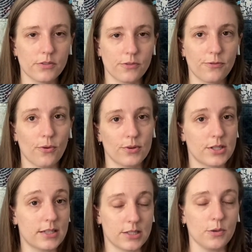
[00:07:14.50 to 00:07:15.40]
for
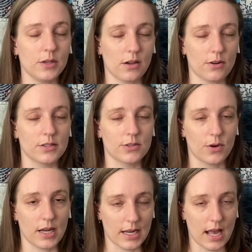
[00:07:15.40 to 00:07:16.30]
to a yarn
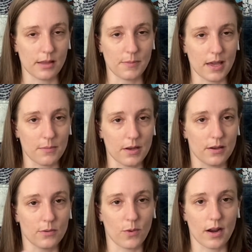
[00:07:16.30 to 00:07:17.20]
store in
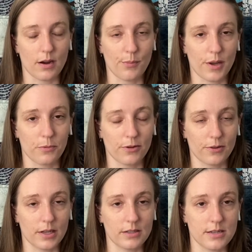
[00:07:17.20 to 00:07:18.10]
Alabama where my
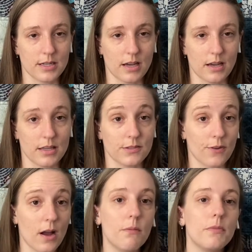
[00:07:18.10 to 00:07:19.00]
boyfriend uh, is
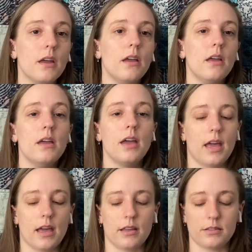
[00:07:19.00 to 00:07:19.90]
from.
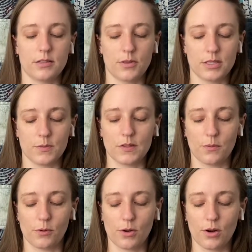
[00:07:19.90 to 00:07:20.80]
And so this was
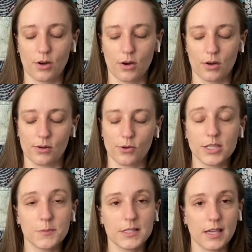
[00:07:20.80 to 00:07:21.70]
her, her
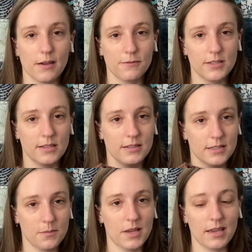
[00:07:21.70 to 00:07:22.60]
Christmas gift
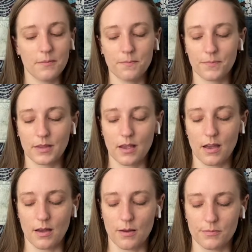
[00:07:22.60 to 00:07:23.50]
to me.
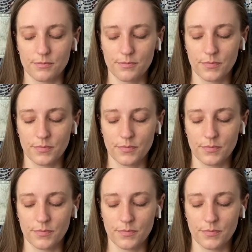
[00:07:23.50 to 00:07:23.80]
Um,